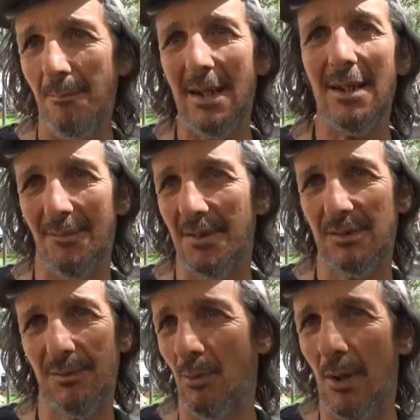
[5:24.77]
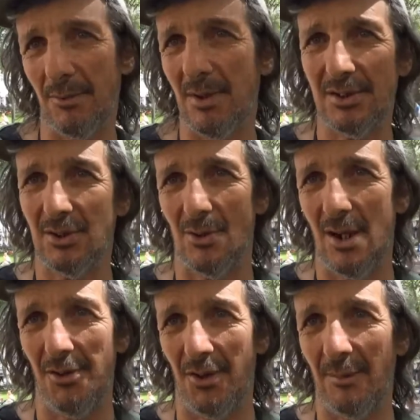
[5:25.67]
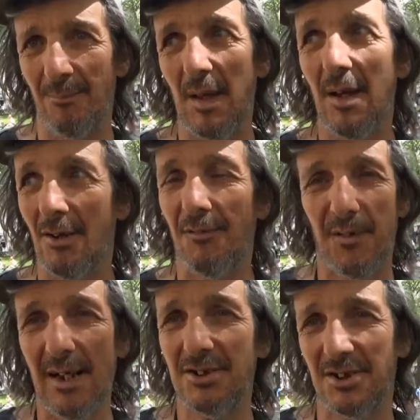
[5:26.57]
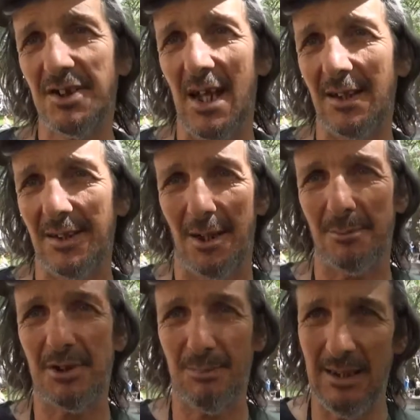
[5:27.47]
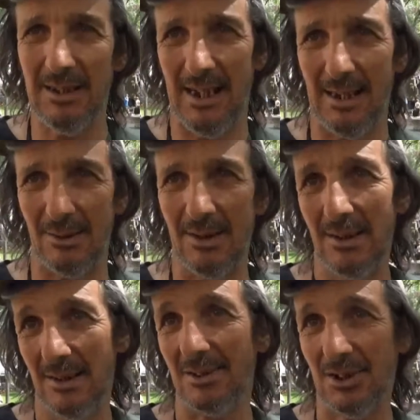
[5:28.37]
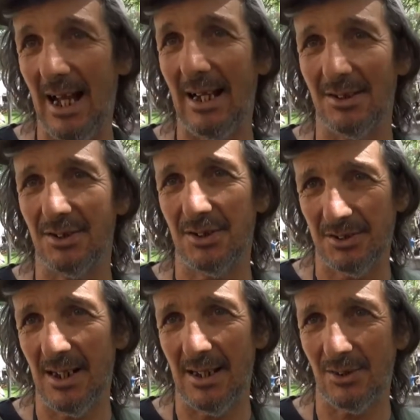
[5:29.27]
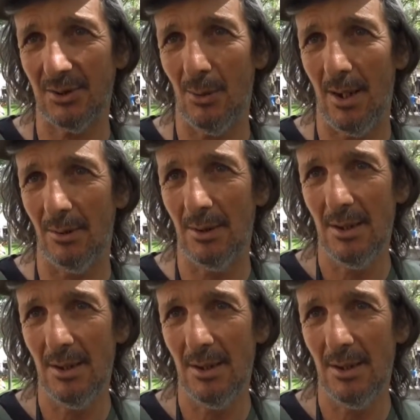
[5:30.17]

Many of us, for one reason or other, are afraid to stand up, speak out and challenge the status quo.